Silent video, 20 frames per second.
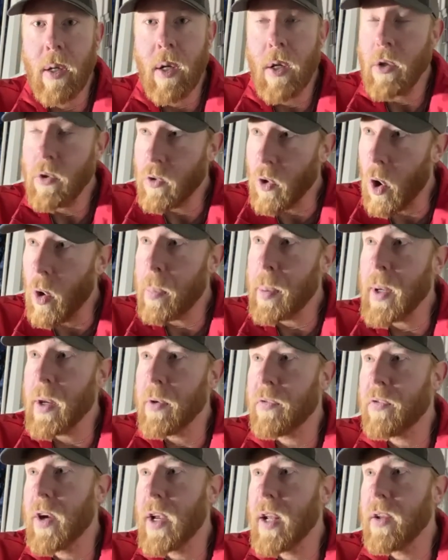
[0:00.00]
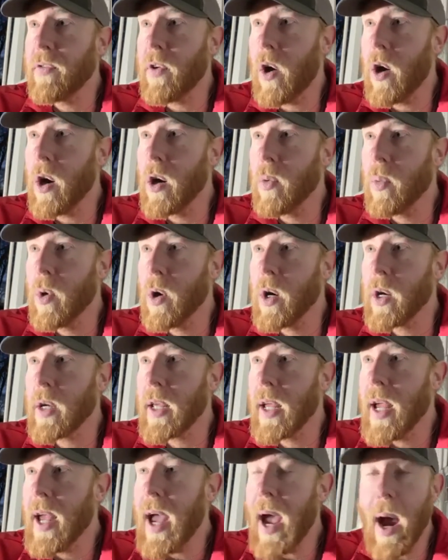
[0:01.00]
Don't be afraid of hard work.
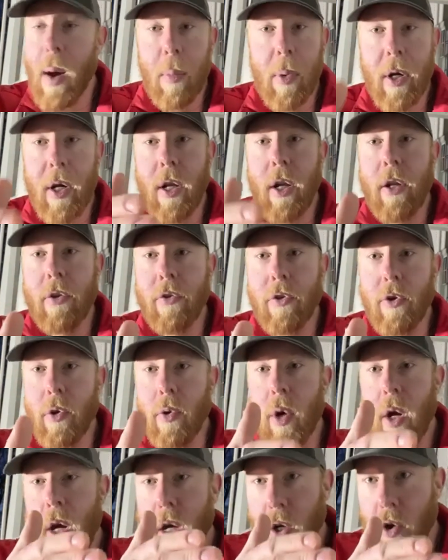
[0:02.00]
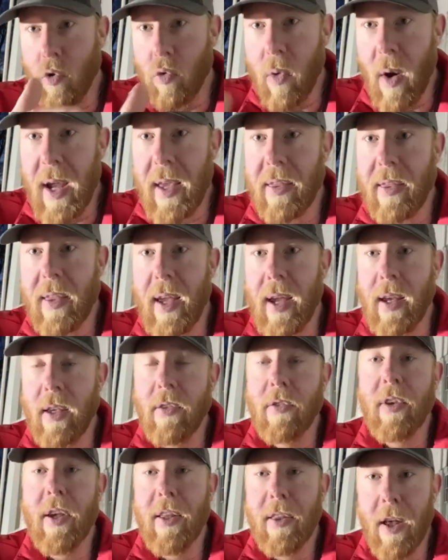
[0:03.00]
And we're gonna do great
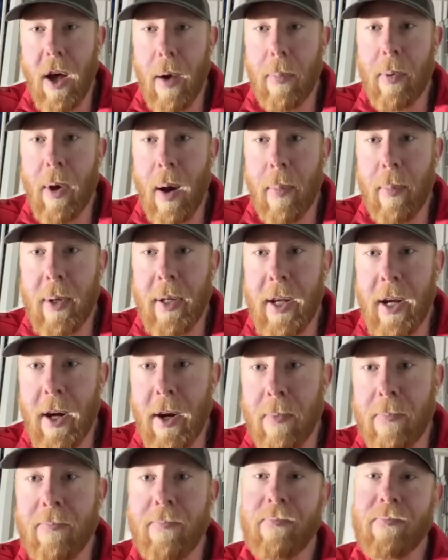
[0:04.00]
things in the upcoming year.